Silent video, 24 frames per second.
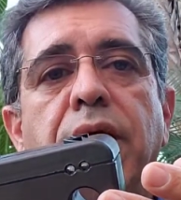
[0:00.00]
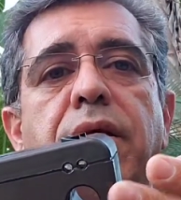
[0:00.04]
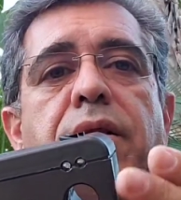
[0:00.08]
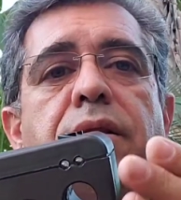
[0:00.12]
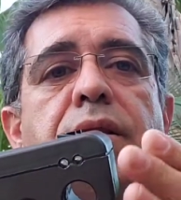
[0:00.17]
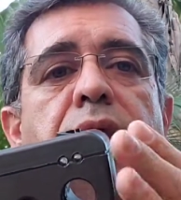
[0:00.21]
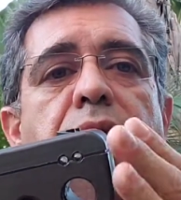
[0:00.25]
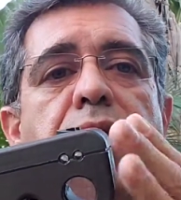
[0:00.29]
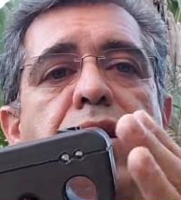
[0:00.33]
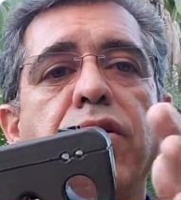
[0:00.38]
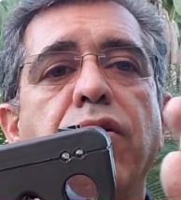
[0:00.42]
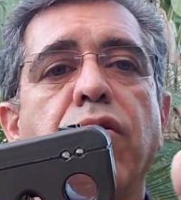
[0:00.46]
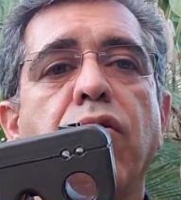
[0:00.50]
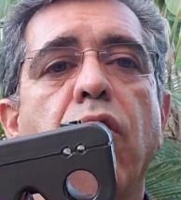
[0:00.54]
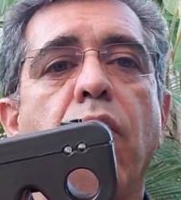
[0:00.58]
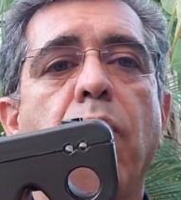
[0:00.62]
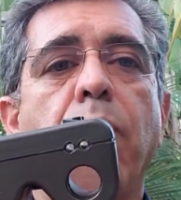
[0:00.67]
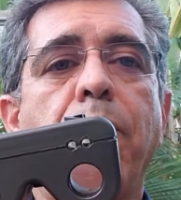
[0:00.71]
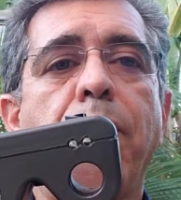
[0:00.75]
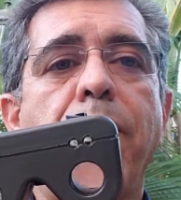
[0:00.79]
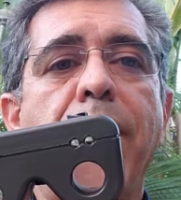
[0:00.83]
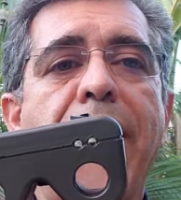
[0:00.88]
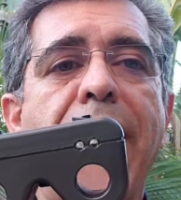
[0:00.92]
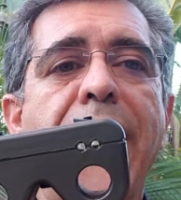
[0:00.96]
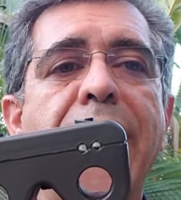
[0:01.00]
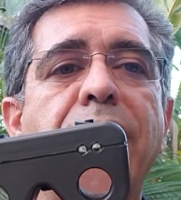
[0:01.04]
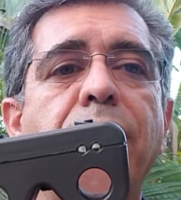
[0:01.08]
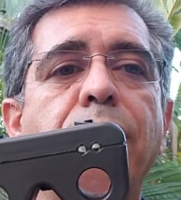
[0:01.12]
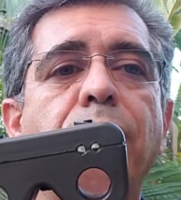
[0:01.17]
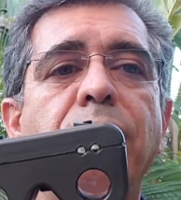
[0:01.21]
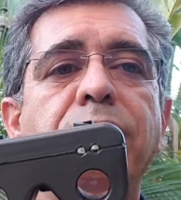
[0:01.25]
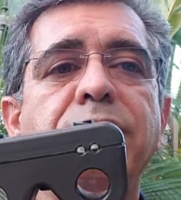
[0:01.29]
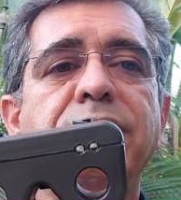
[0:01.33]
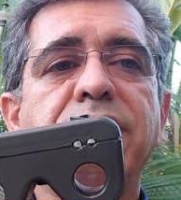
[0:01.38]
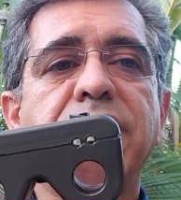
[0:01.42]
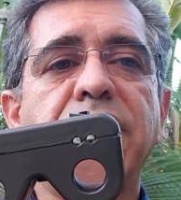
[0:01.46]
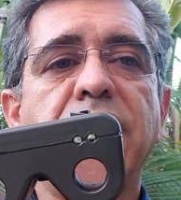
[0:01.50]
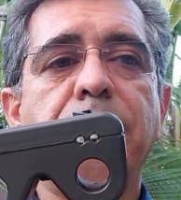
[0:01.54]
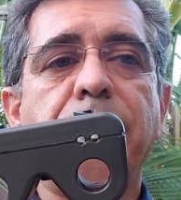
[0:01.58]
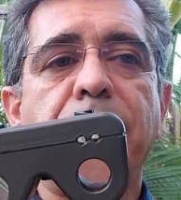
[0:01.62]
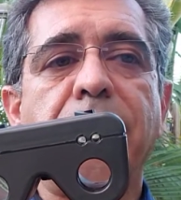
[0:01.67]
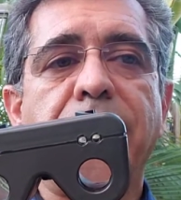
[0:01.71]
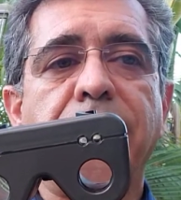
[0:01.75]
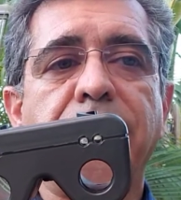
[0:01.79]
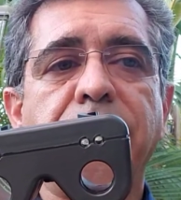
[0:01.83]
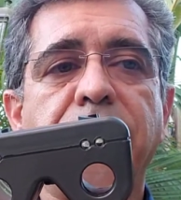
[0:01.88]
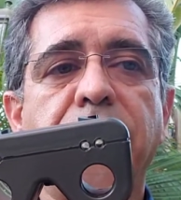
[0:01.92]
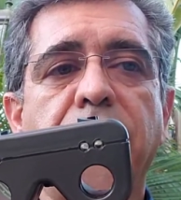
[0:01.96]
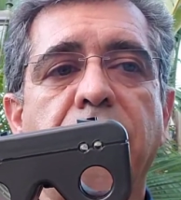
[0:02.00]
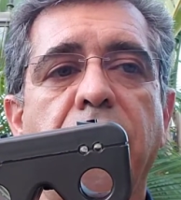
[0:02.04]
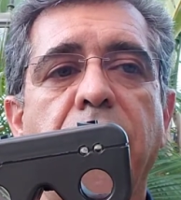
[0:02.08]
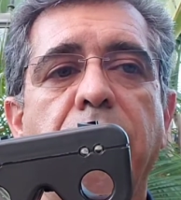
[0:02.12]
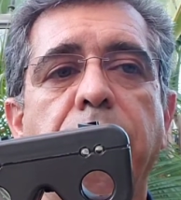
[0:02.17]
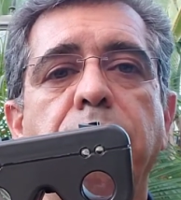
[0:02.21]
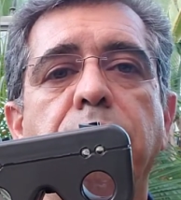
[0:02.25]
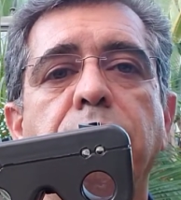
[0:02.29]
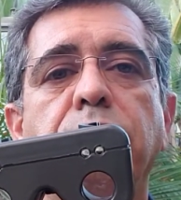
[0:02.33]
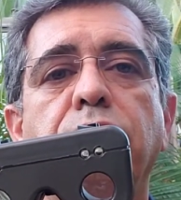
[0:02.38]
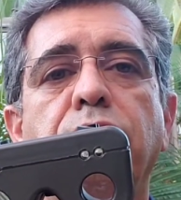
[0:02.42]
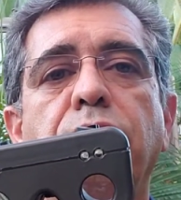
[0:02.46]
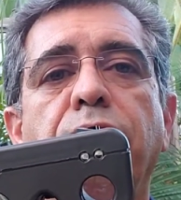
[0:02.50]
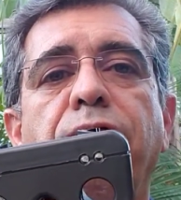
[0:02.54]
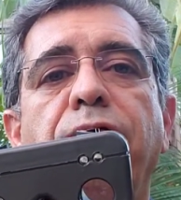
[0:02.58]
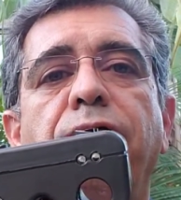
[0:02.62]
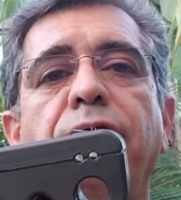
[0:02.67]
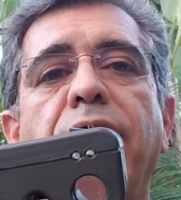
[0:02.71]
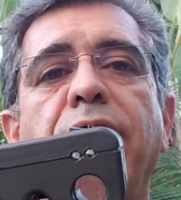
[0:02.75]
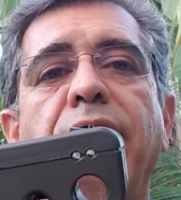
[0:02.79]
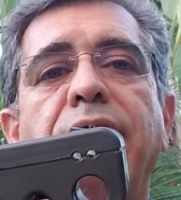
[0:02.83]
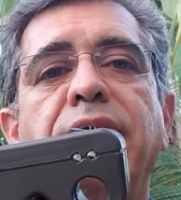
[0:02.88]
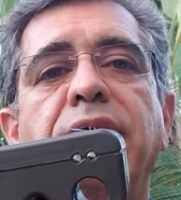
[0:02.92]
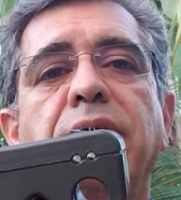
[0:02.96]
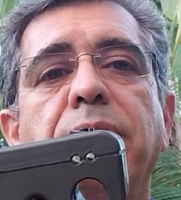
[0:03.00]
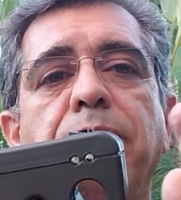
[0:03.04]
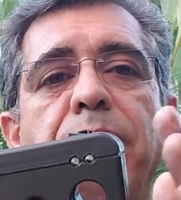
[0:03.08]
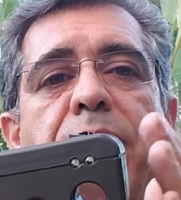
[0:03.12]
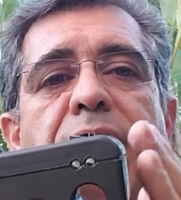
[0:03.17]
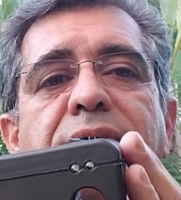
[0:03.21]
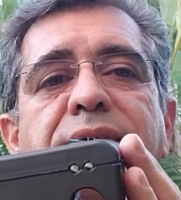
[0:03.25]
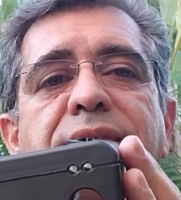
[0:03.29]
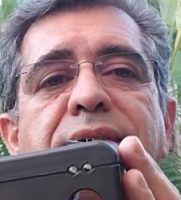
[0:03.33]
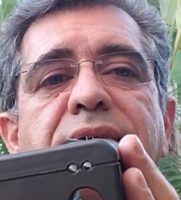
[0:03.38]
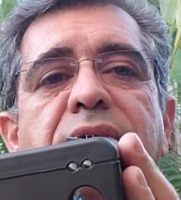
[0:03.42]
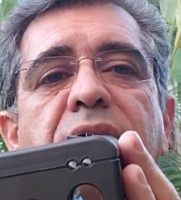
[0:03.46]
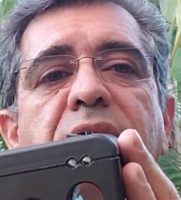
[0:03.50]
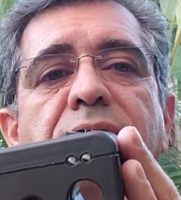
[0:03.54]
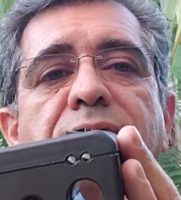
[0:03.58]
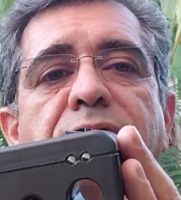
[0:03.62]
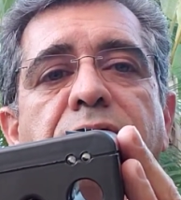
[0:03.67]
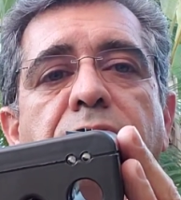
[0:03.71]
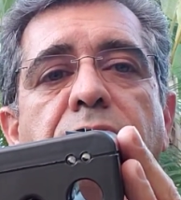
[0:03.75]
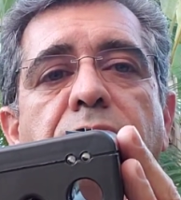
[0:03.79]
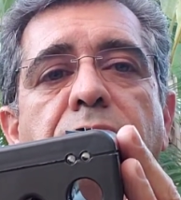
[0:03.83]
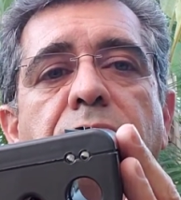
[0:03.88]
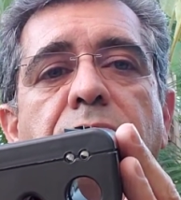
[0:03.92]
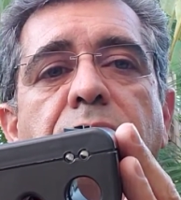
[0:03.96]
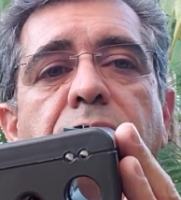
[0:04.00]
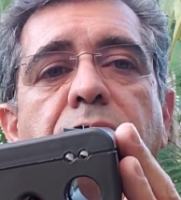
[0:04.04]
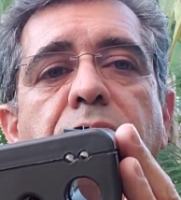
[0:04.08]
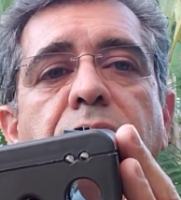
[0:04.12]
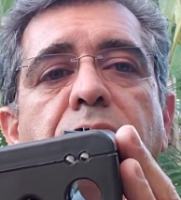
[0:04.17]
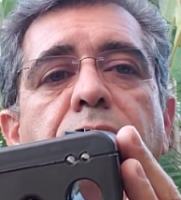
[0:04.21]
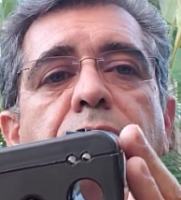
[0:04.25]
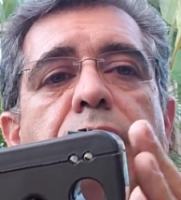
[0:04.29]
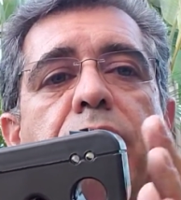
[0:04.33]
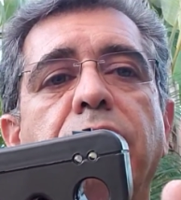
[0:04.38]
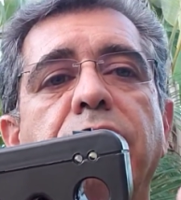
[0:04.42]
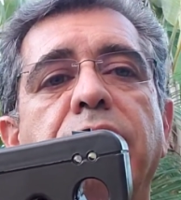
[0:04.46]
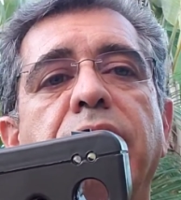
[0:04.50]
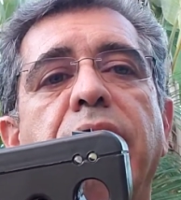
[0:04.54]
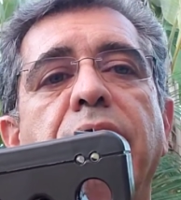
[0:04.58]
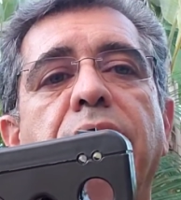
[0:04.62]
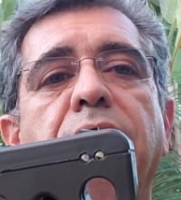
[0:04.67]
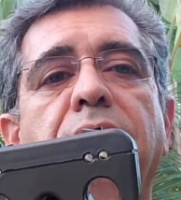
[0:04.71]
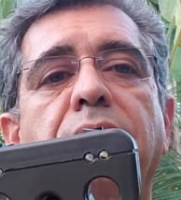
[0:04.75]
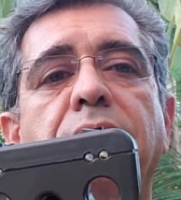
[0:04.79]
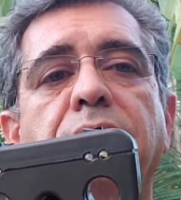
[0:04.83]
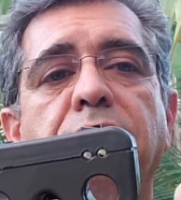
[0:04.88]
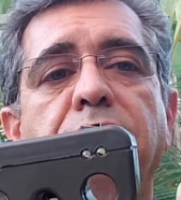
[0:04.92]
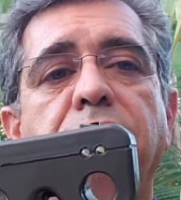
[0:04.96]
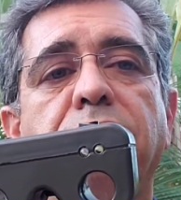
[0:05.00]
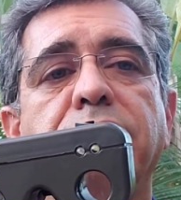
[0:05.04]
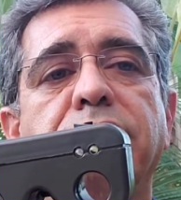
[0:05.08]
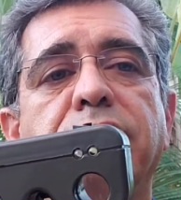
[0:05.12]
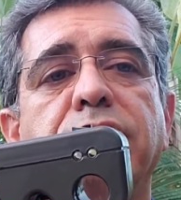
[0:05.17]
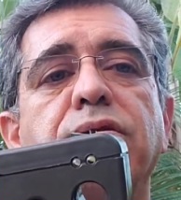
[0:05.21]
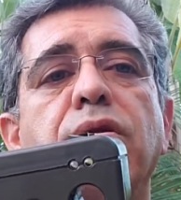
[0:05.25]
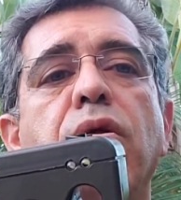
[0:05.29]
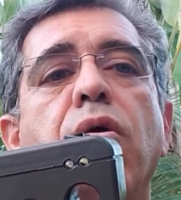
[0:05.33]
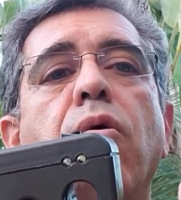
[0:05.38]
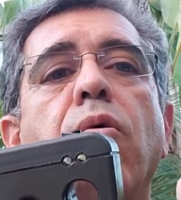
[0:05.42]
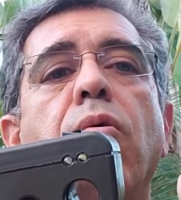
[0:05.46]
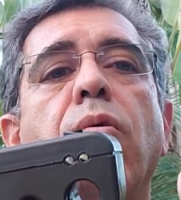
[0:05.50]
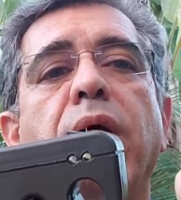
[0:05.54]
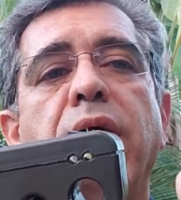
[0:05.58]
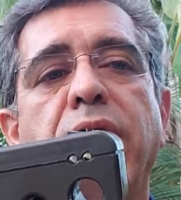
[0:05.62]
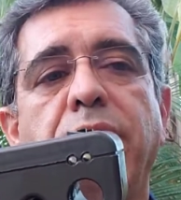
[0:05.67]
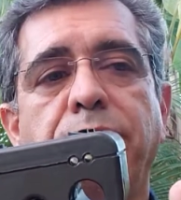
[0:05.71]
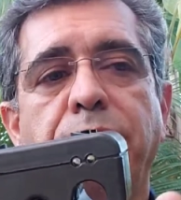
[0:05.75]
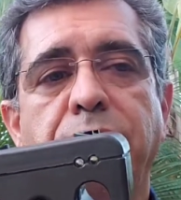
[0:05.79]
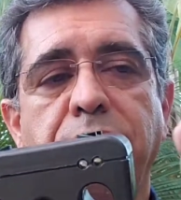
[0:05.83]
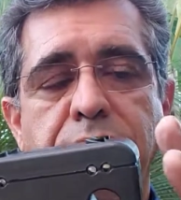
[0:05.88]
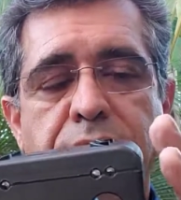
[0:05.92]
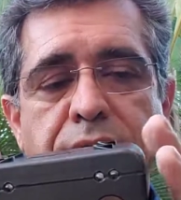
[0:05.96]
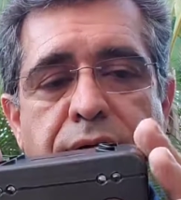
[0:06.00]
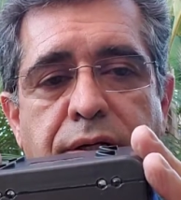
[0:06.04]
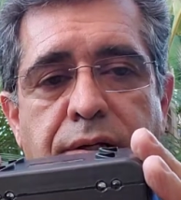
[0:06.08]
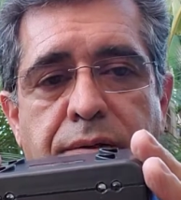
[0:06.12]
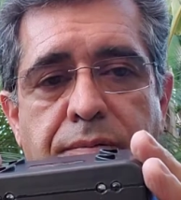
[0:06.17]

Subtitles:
Then you go back one step at a time to find the best level where there is no APD.